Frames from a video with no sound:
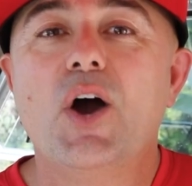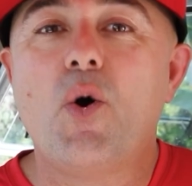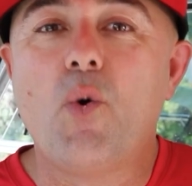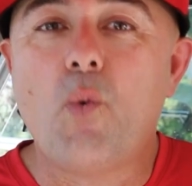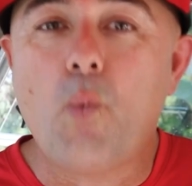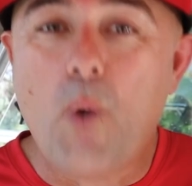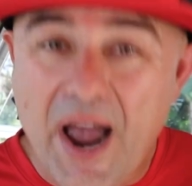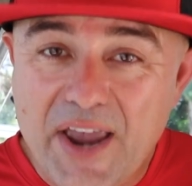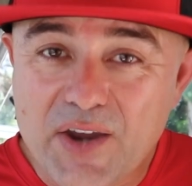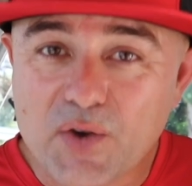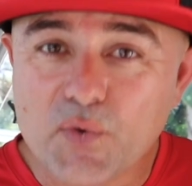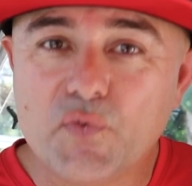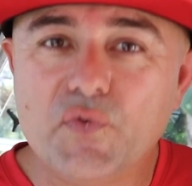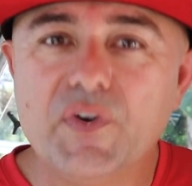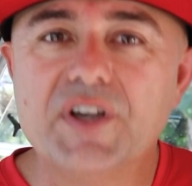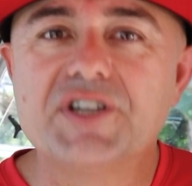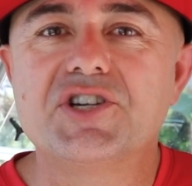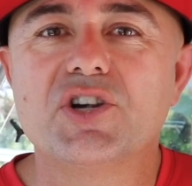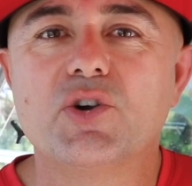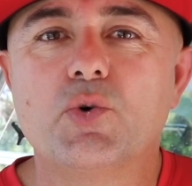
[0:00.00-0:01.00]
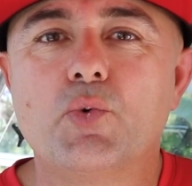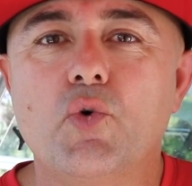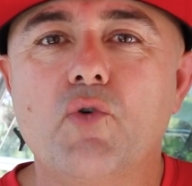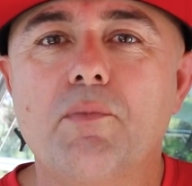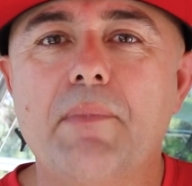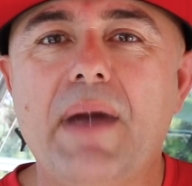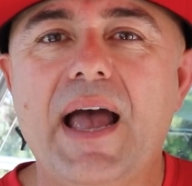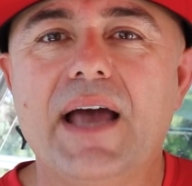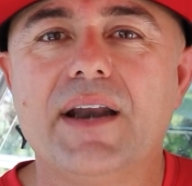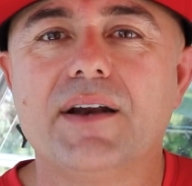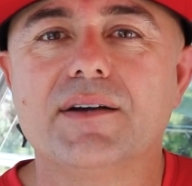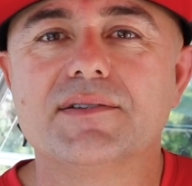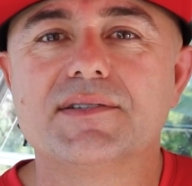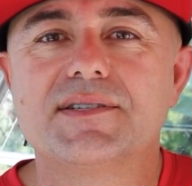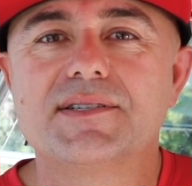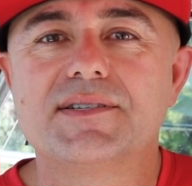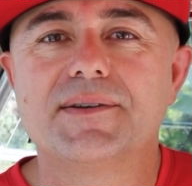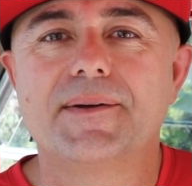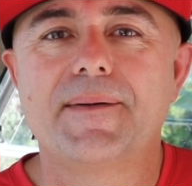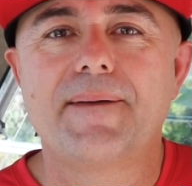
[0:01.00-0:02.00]
Why your fishing crew
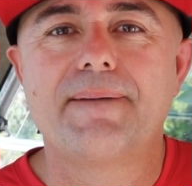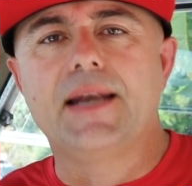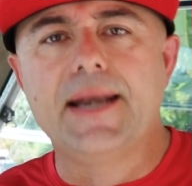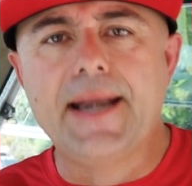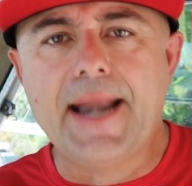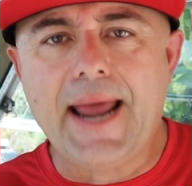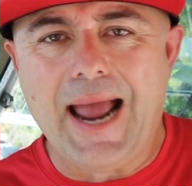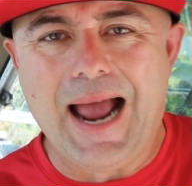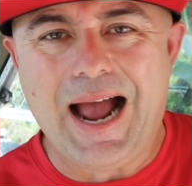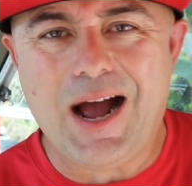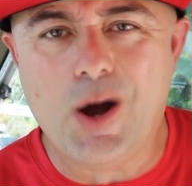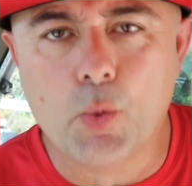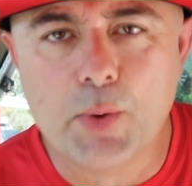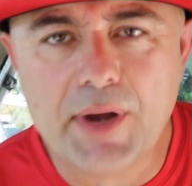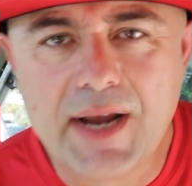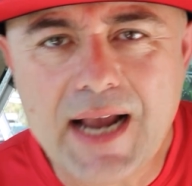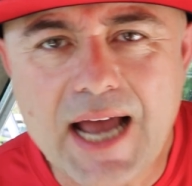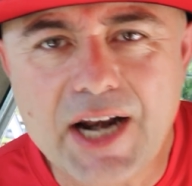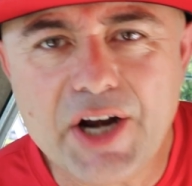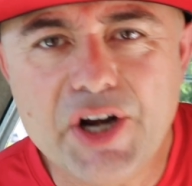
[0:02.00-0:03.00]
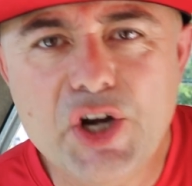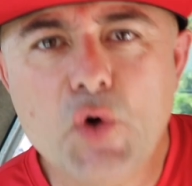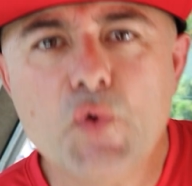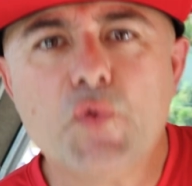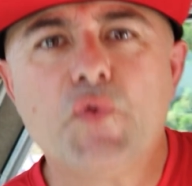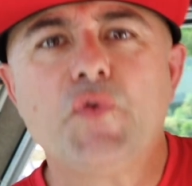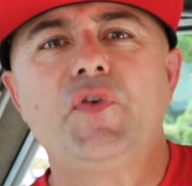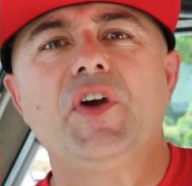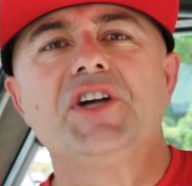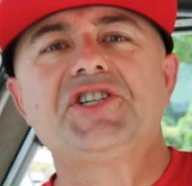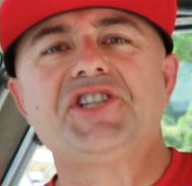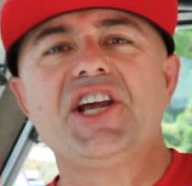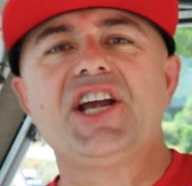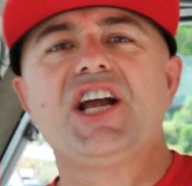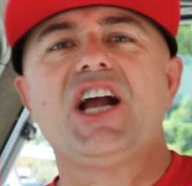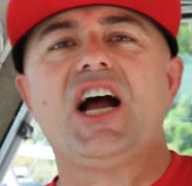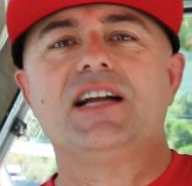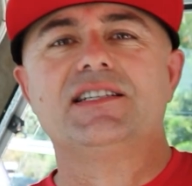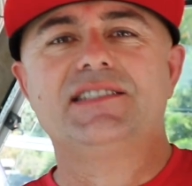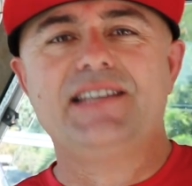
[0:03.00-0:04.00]
matters. Now, we got a new fishing
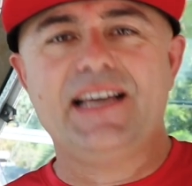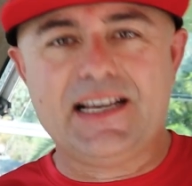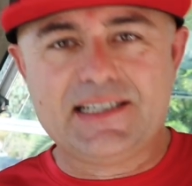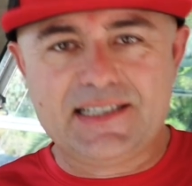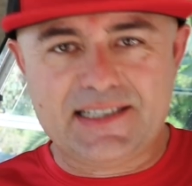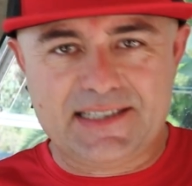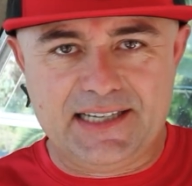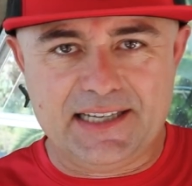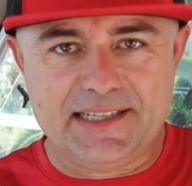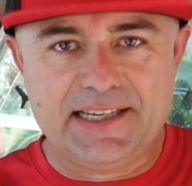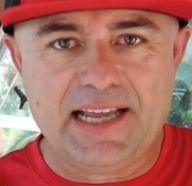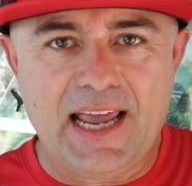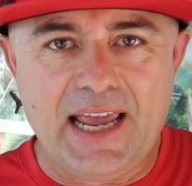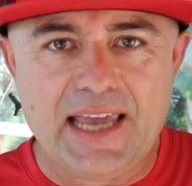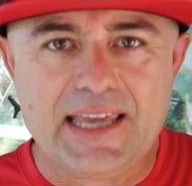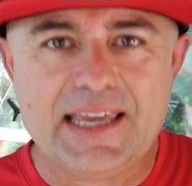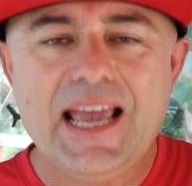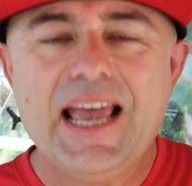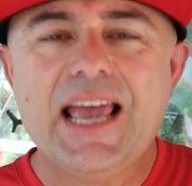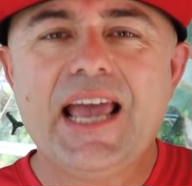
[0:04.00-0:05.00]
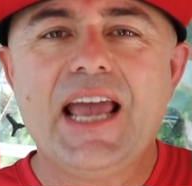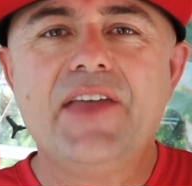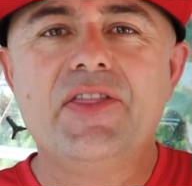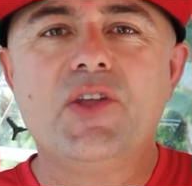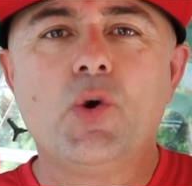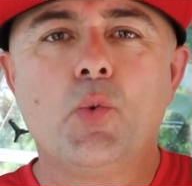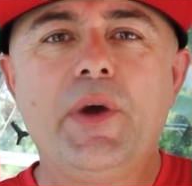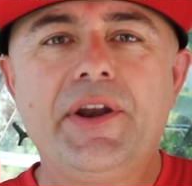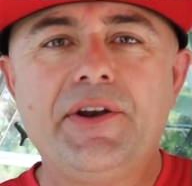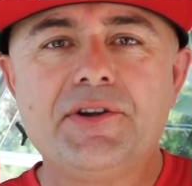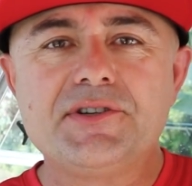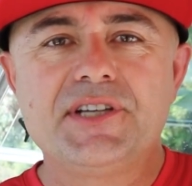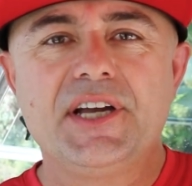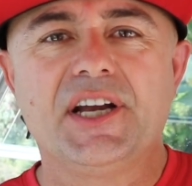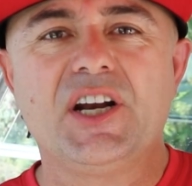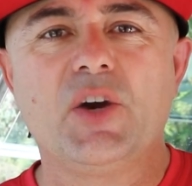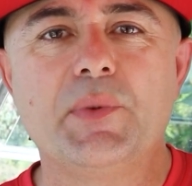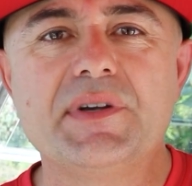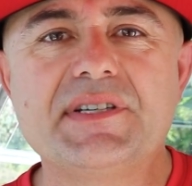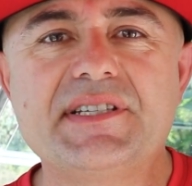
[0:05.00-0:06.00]
contest today, and the winner's
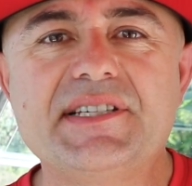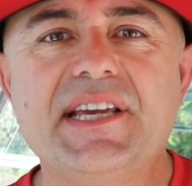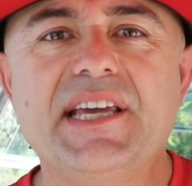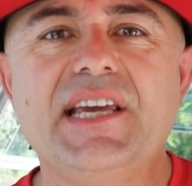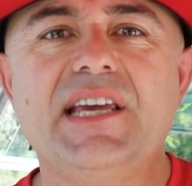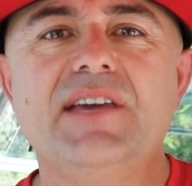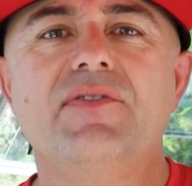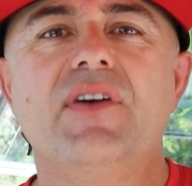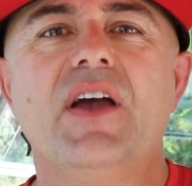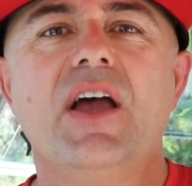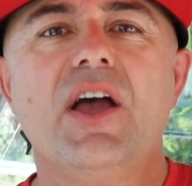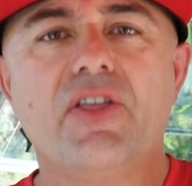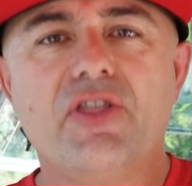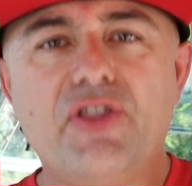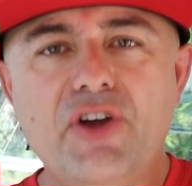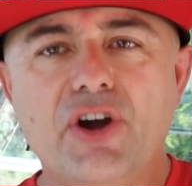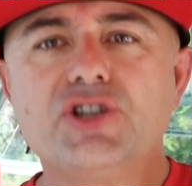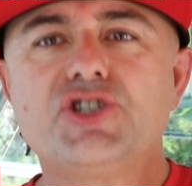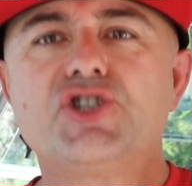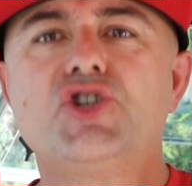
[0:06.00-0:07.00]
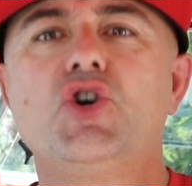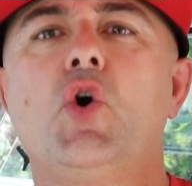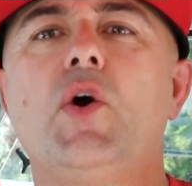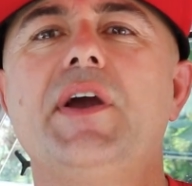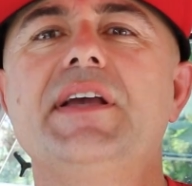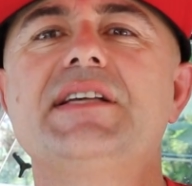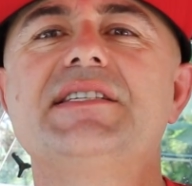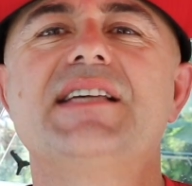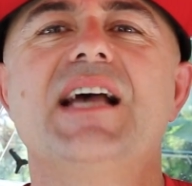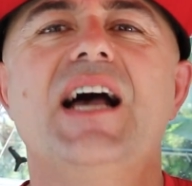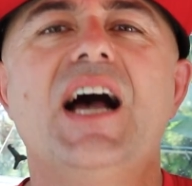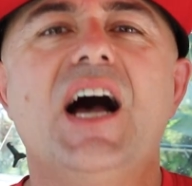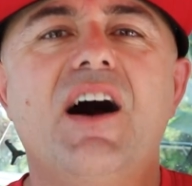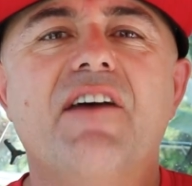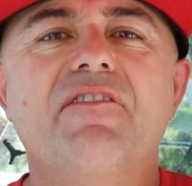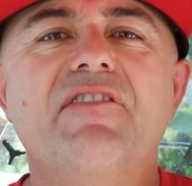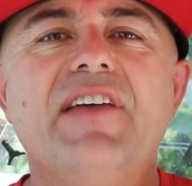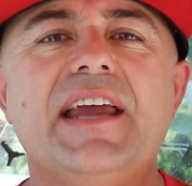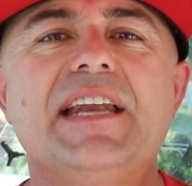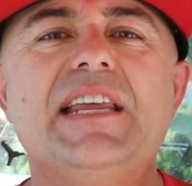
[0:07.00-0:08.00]
going to receive their choice
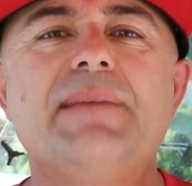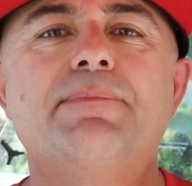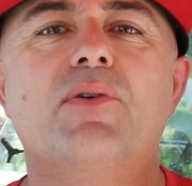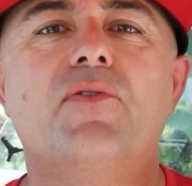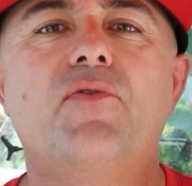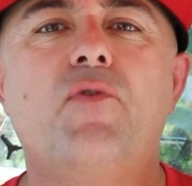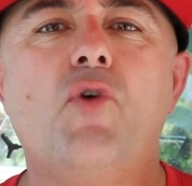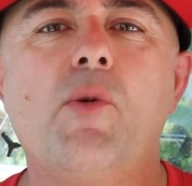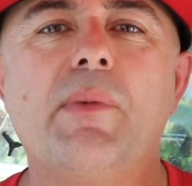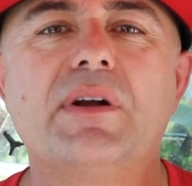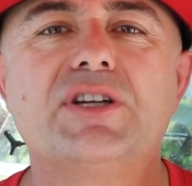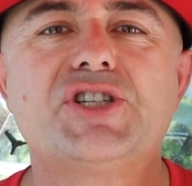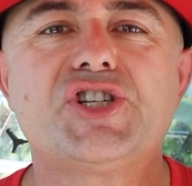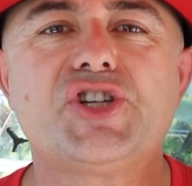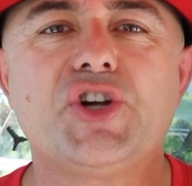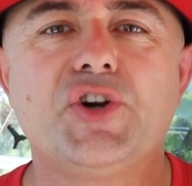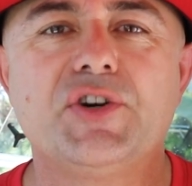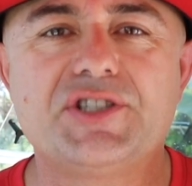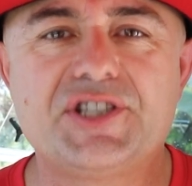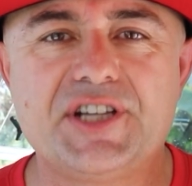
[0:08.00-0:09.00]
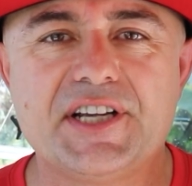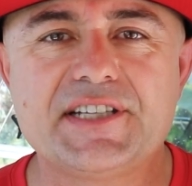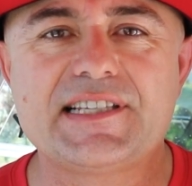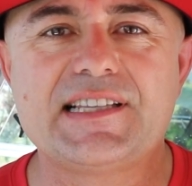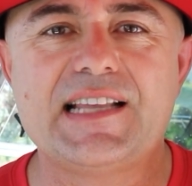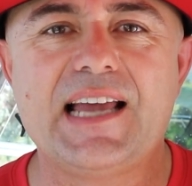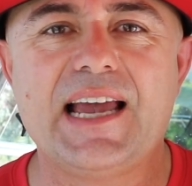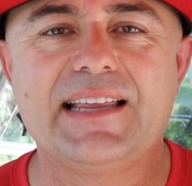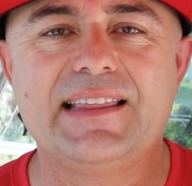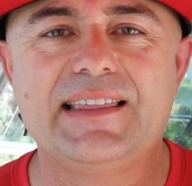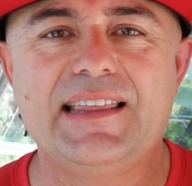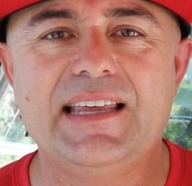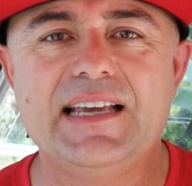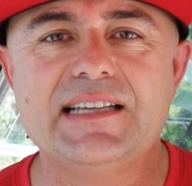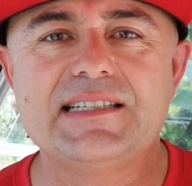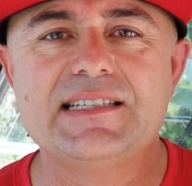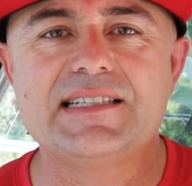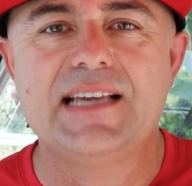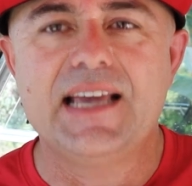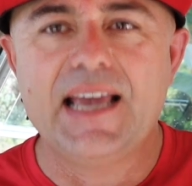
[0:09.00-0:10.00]
of any performance shirt just like
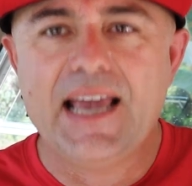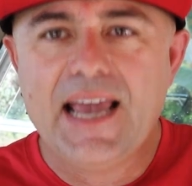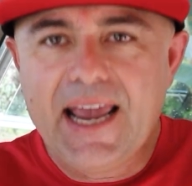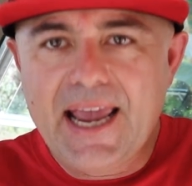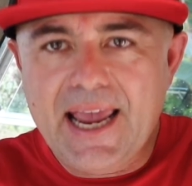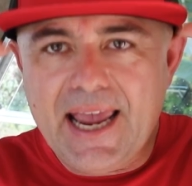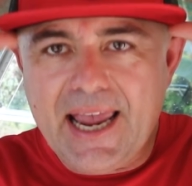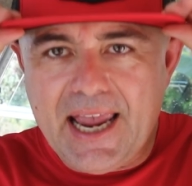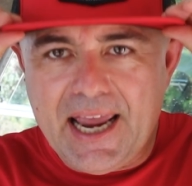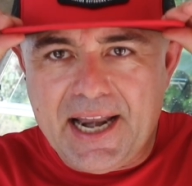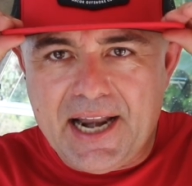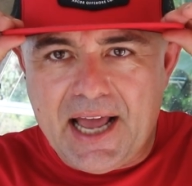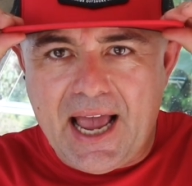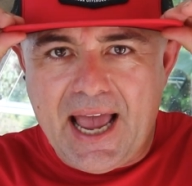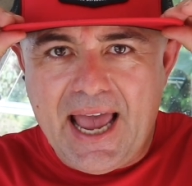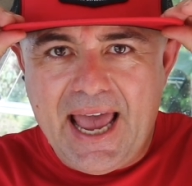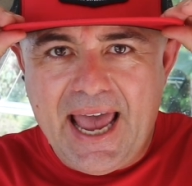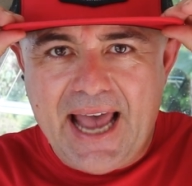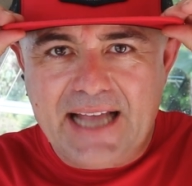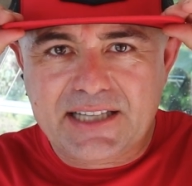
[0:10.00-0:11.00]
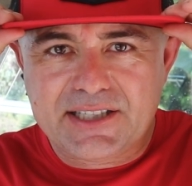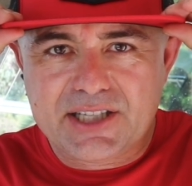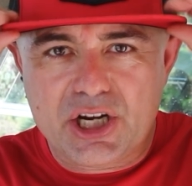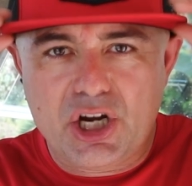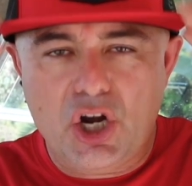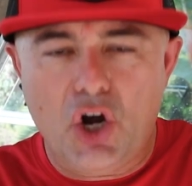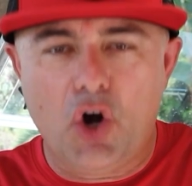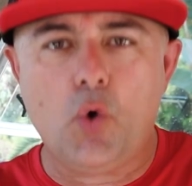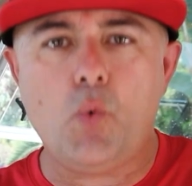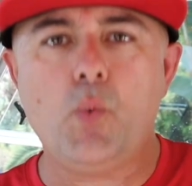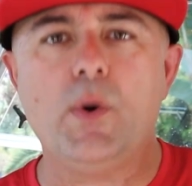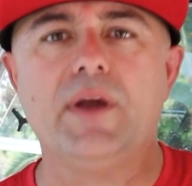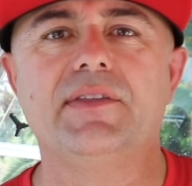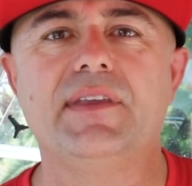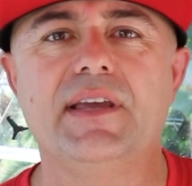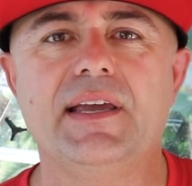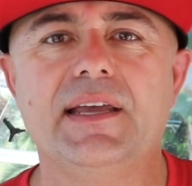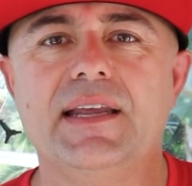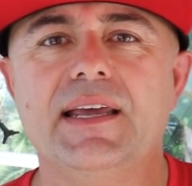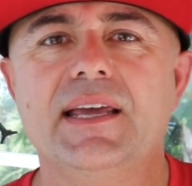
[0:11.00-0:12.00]
this and a hat to go
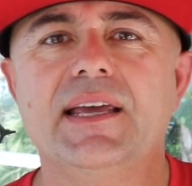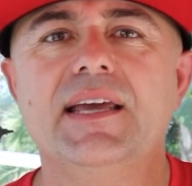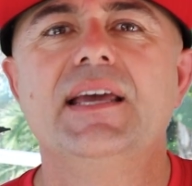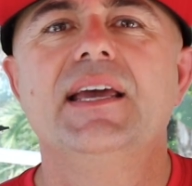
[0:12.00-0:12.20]
with it.